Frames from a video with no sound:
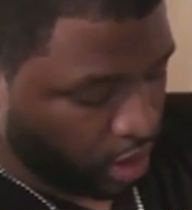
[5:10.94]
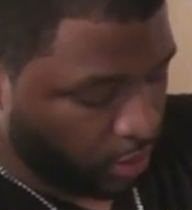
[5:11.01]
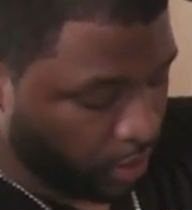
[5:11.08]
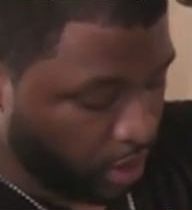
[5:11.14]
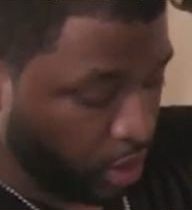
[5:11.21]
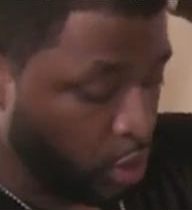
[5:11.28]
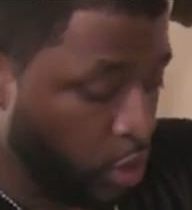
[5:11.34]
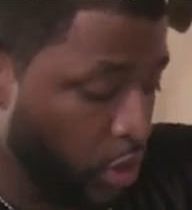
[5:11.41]

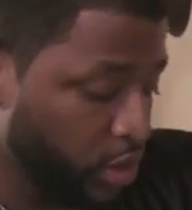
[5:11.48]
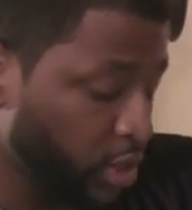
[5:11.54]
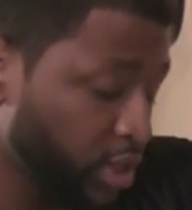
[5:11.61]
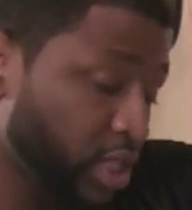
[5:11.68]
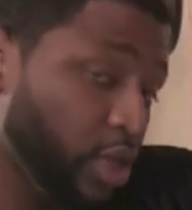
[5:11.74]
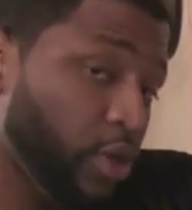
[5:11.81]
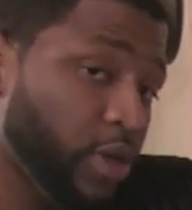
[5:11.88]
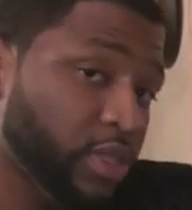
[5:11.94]
What the
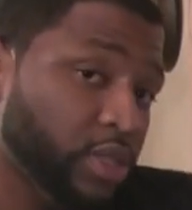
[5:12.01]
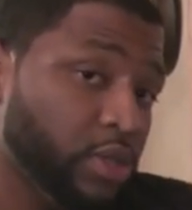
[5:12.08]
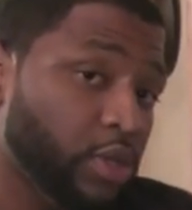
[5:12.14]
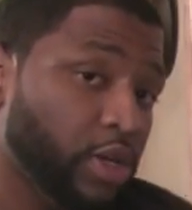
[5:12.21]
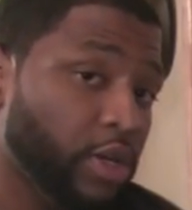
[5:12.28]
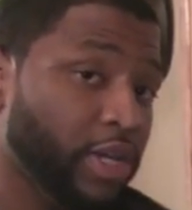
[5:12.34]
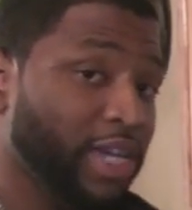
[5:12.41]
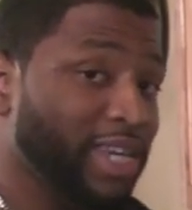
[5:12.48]
cornstarch is going to do
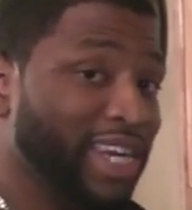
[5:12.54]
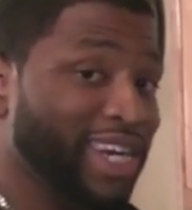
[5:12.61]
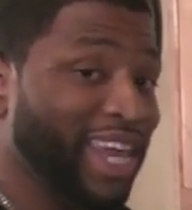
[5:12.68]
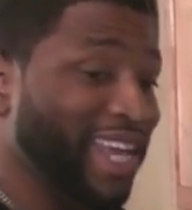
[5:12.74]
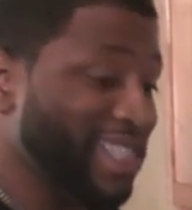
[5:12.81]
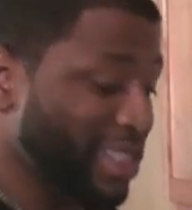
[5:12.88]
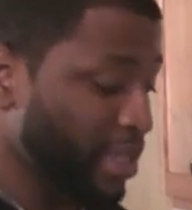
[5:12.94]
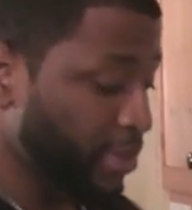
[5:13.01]
is gonna get it
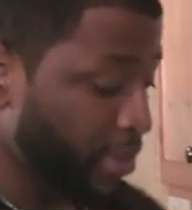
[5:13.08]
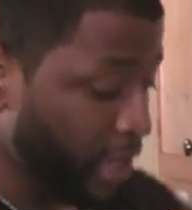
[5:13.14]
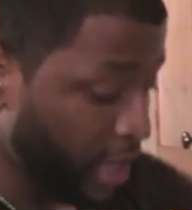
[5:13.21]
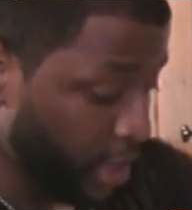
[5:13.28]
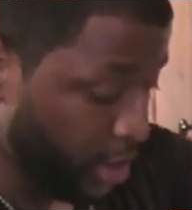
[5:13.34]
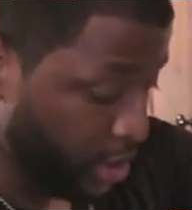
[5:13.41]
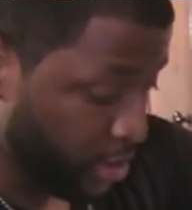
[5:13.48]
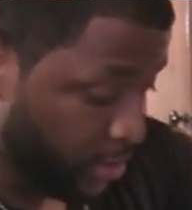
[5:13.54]
nice and thick.